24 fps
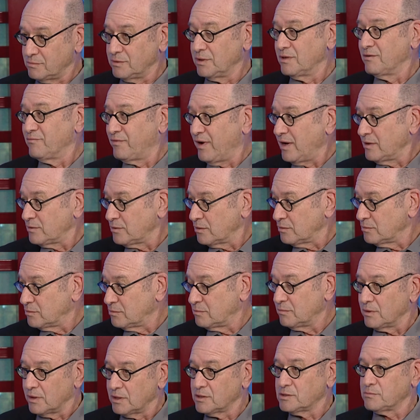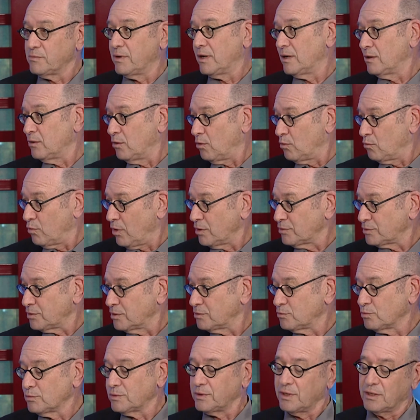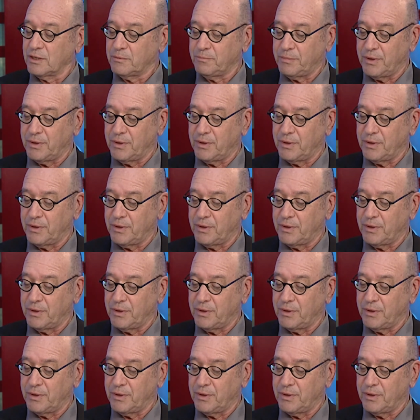invaded Israel or wanted to take